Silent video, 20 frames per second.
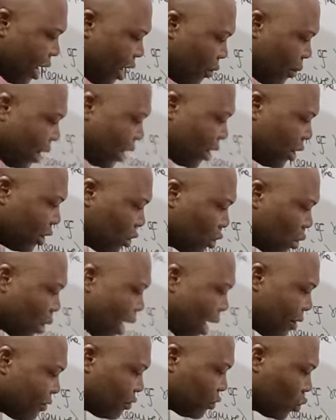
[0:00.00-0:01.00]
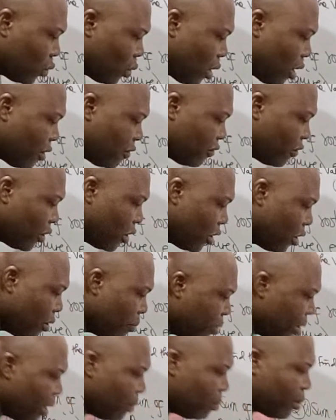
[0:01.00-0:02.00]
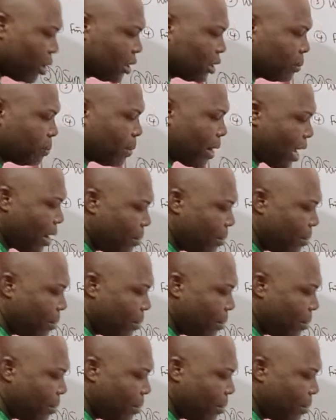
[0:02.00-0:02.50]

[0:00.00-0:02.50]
we are going to have 12 being multiplied